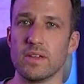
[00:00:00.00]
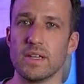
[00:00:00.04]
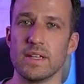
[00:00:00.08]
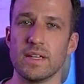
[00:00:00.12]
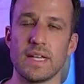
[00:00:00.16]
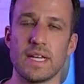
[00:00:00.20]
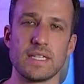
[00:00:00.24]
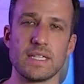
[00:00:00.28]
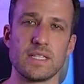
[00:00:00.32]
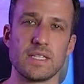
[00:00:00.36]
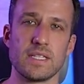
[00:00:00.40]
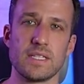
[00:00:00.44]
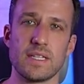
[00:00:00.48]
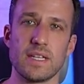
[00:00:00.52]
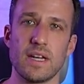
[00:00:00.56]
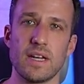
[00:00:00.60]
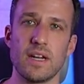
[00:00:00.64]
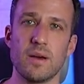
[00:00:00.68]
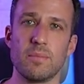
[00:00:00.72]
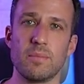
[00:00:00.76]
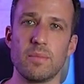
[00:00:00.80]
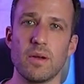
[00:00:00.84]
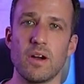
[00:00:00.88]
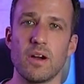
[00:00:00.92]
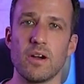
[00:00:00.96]
and that's set
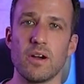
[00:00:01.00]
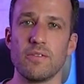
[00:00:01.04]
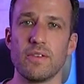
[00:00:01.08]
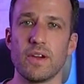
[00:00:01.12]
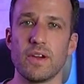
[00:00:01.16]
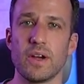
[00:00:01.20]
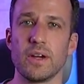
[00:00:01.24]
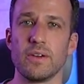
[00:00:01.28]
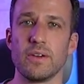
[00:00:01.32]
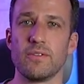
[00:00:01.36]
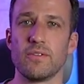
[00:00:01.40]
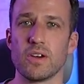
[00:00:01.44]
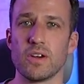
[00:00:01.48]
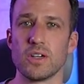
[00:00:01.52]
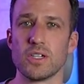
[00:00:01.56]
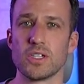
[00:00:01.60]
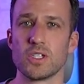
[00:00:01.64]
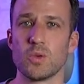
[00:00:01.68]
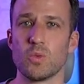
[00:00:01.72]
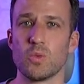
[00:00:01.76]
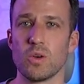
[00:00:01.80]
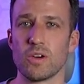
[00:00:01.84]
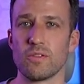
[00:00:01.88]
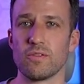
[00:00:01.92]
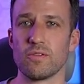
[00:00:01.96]
up our very first
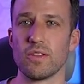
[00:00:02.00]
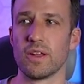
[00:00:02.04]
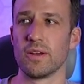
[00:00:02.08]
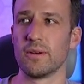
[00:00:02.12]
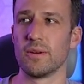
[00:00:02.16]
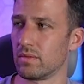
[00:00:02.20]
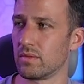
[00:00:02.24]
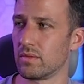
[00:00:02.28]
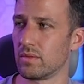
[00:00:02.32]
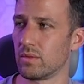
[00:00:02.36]
workflow.